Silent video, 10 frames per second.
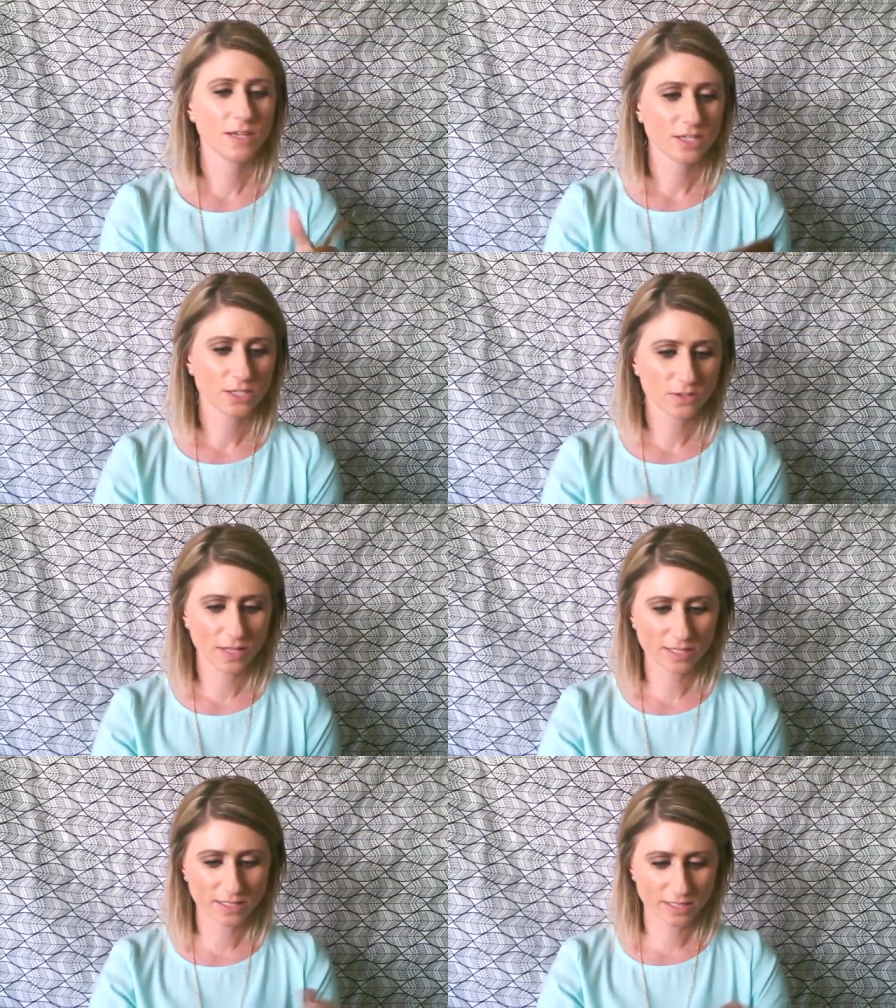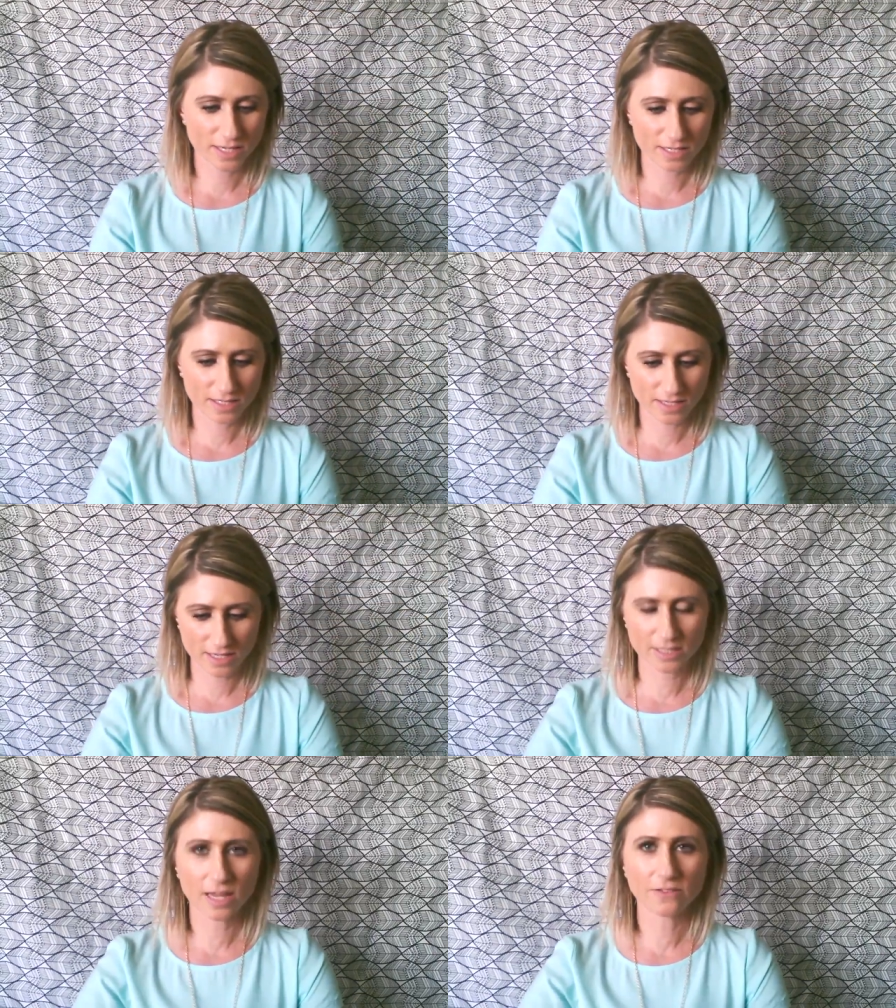So let's taste
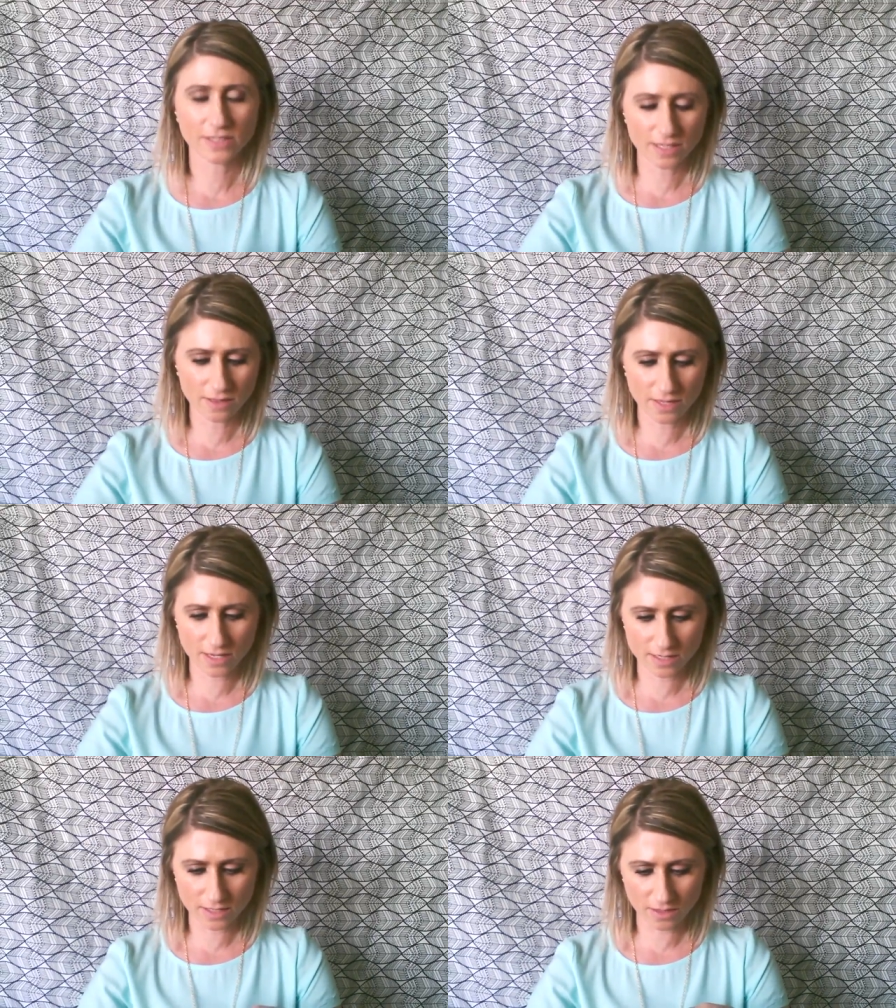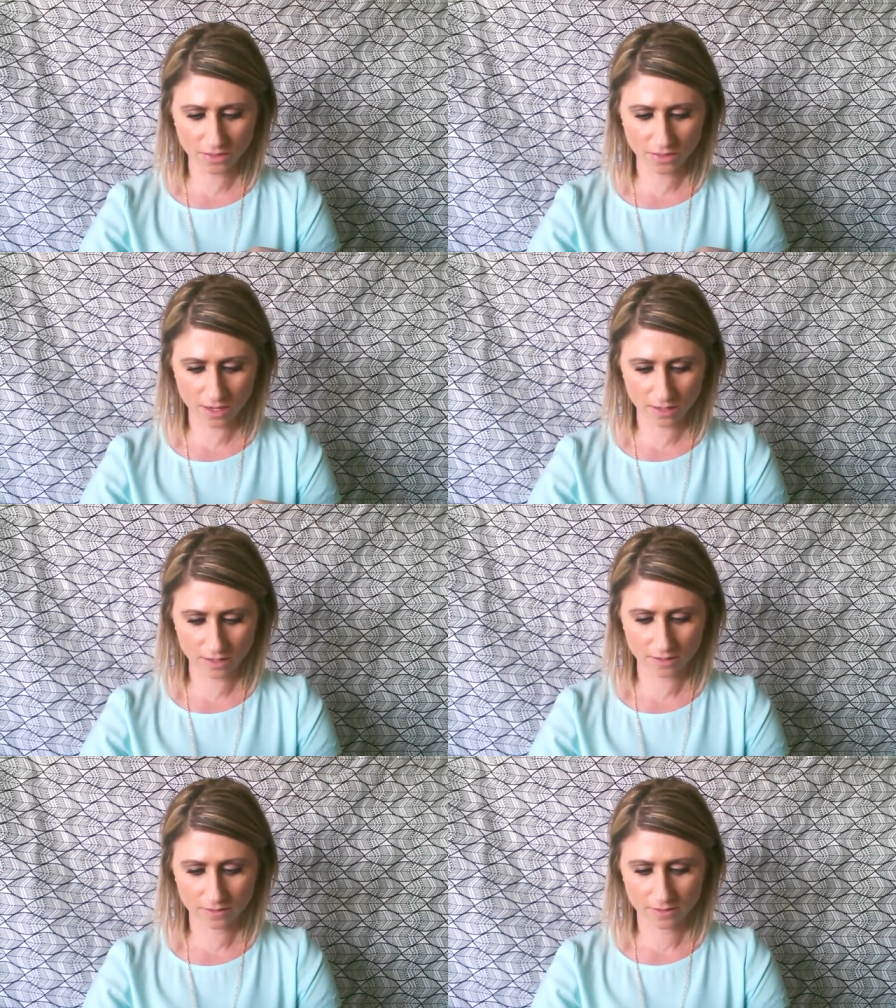these. I've seen these, I think,
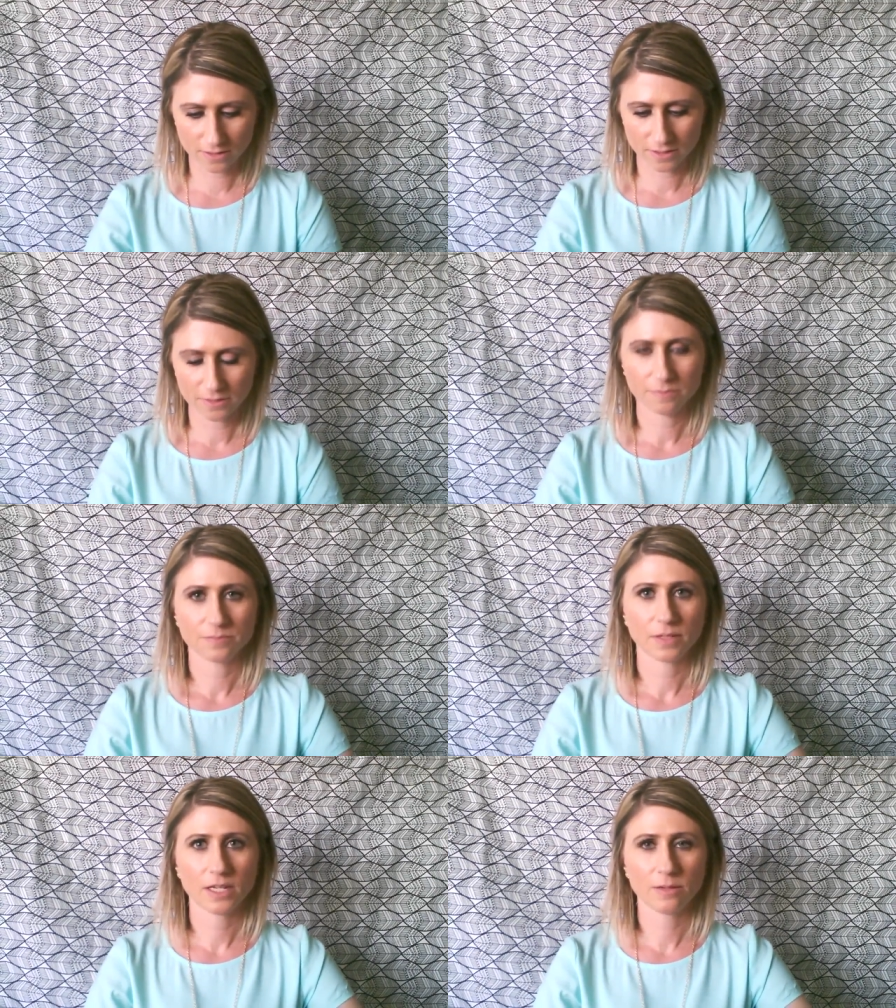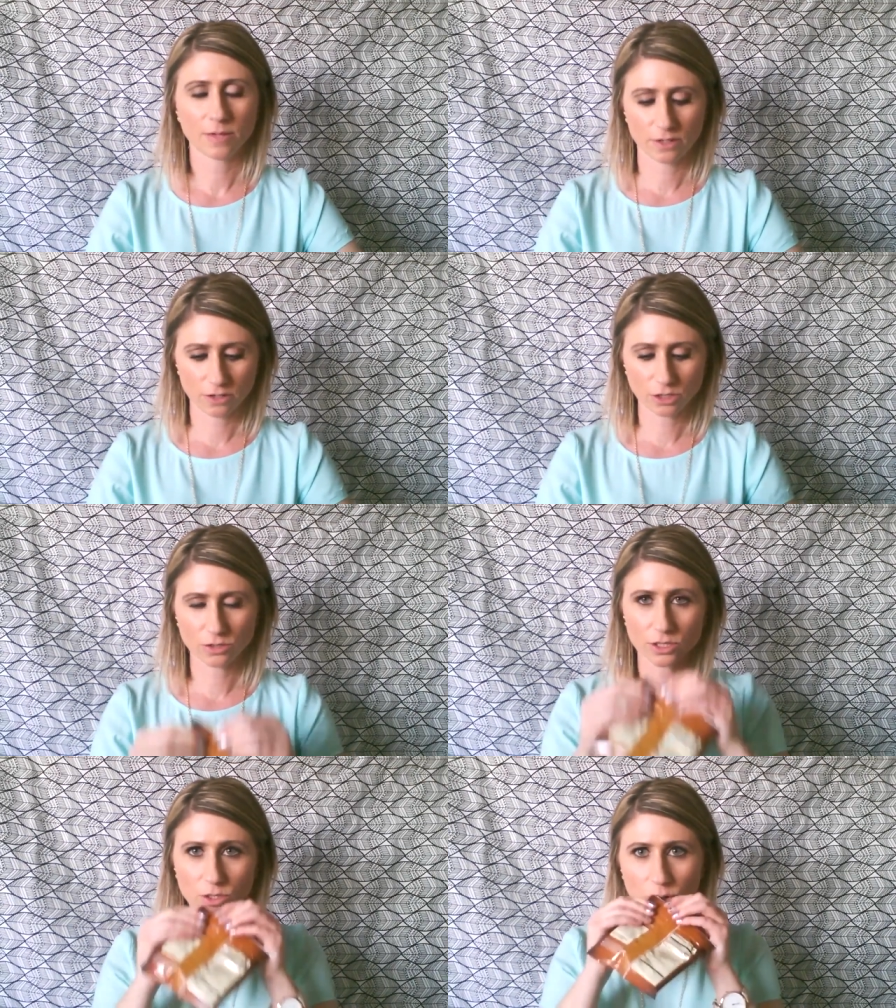in my
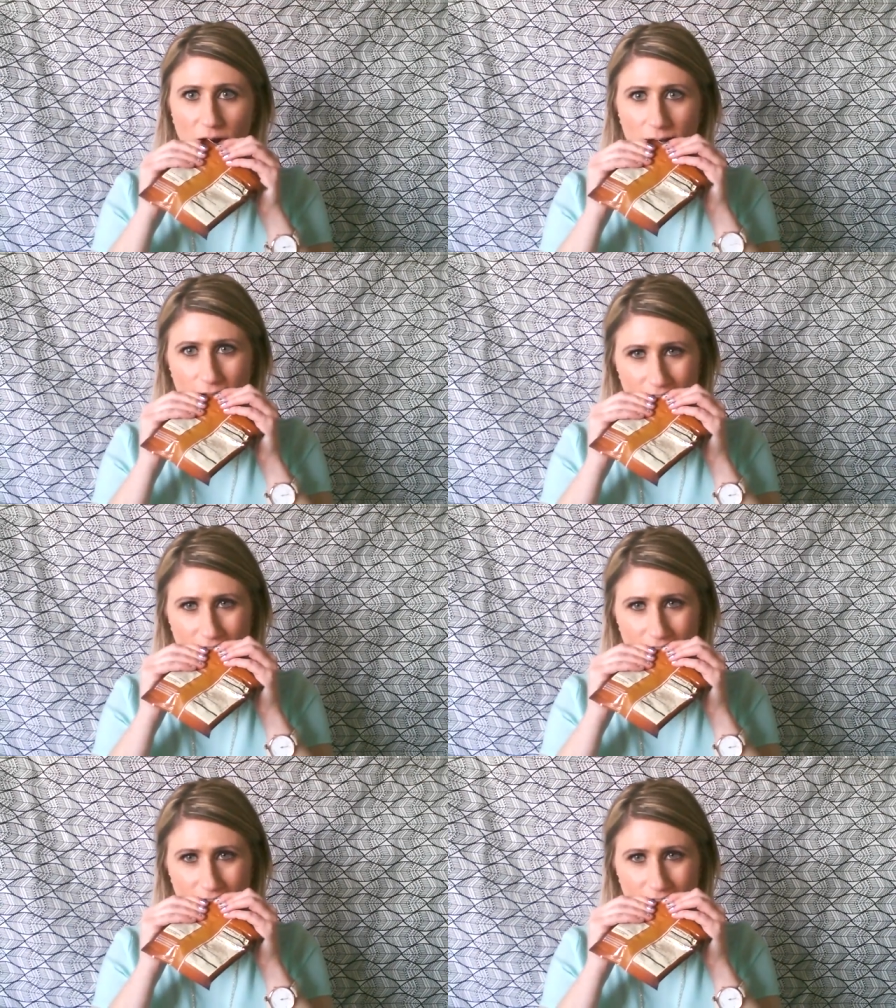grocery store.